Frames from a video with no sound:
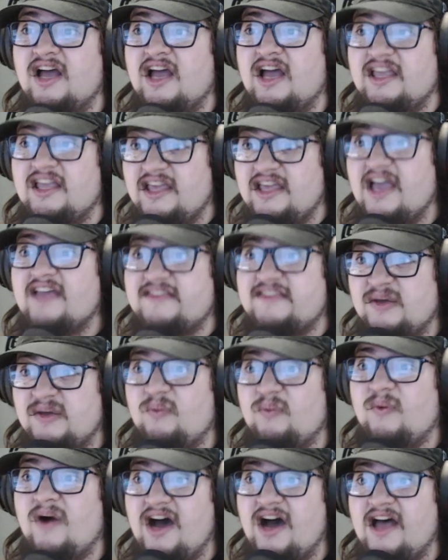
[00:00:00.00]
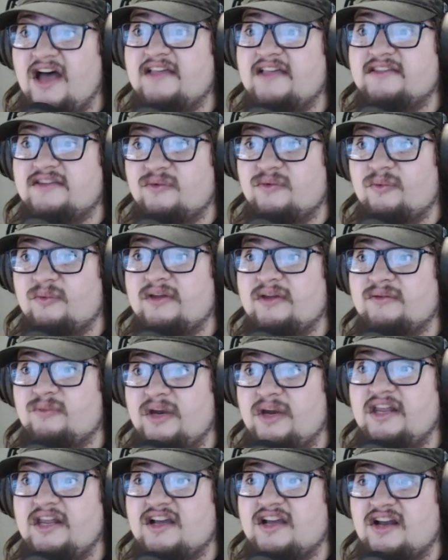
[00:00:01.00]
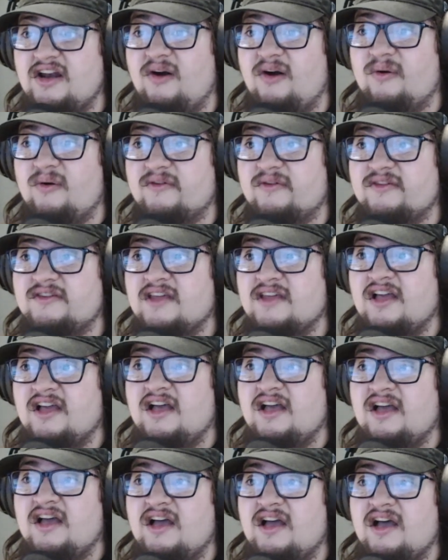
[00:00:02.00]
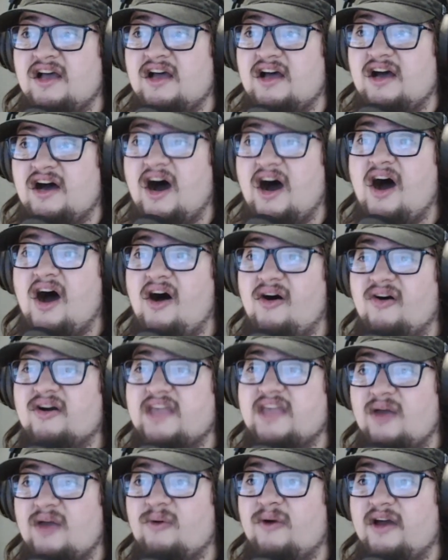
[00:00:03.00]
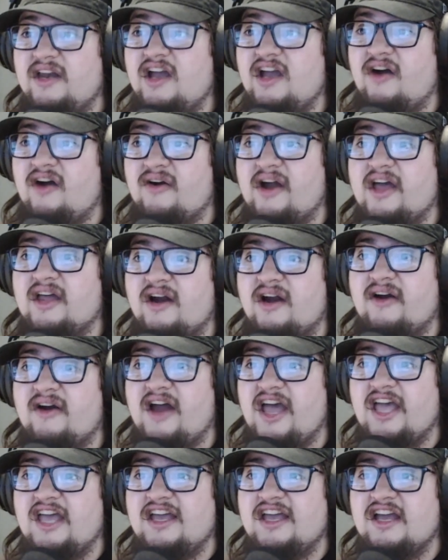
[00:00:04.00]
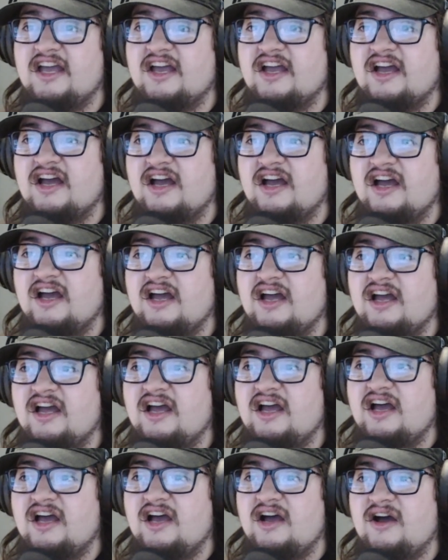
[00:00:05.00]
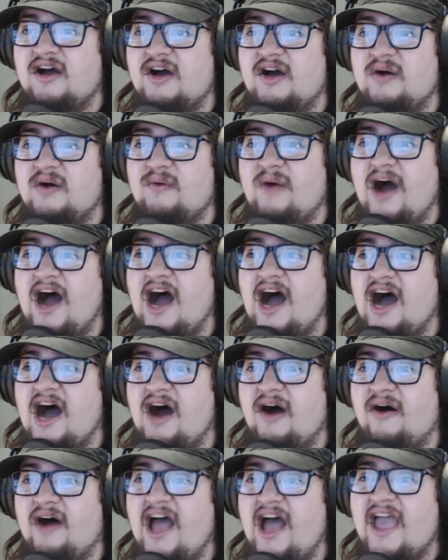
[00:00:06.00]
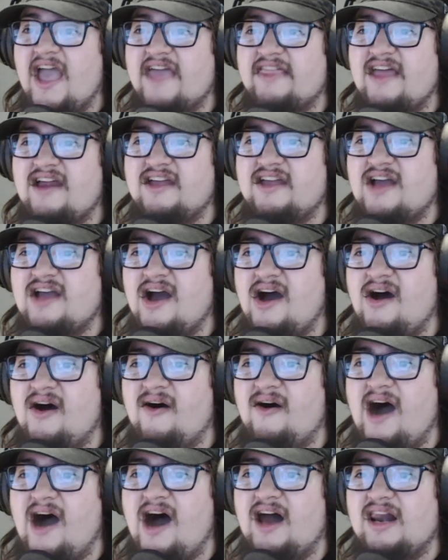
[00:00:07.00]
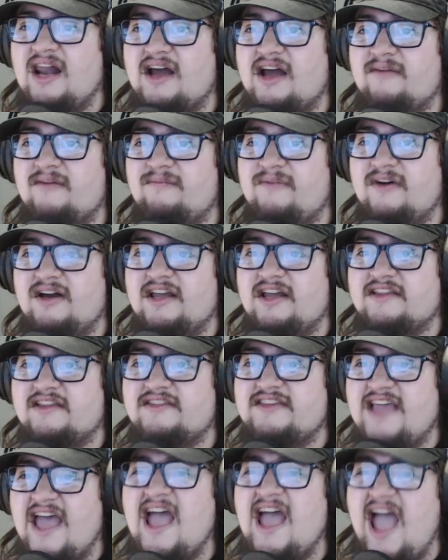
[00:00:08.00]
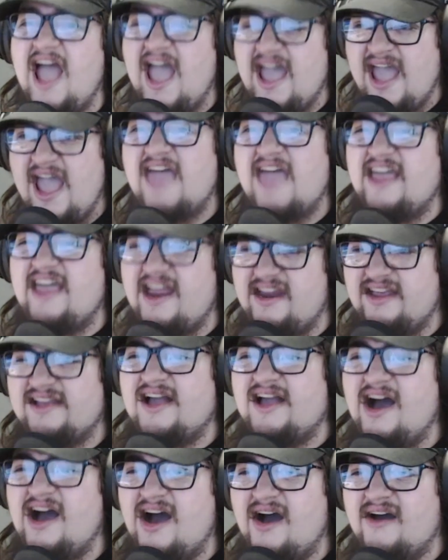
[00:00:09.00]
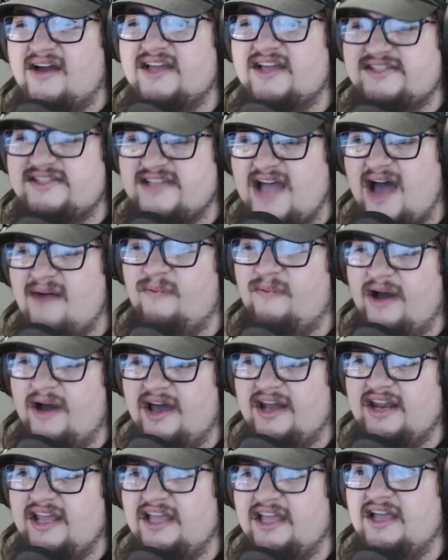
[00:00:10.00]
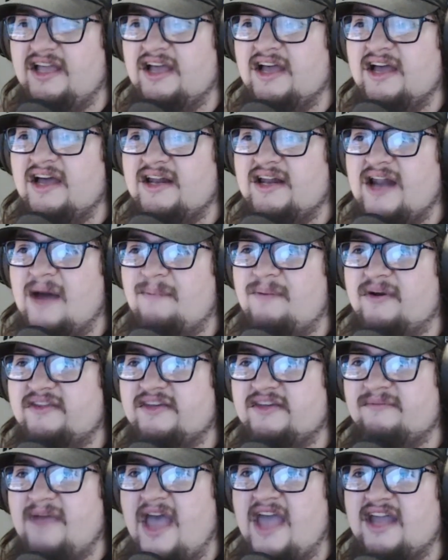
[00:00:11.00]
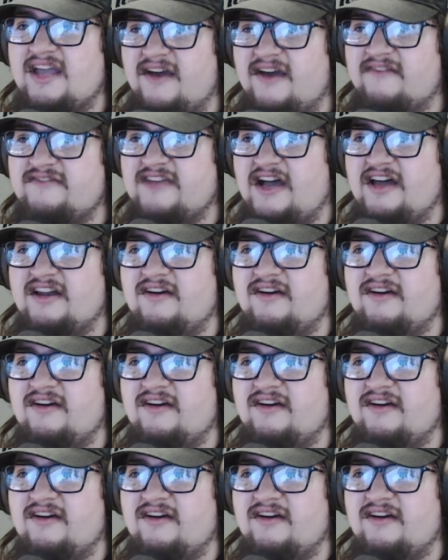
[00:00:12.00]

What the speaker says: Yes, it was. It really close. Oh, okay, Woody. All right, all right. Wow. Hey, there you go. All out of bullets. Hey, there you go. Good job, Woody. Now put some handcuffs on him.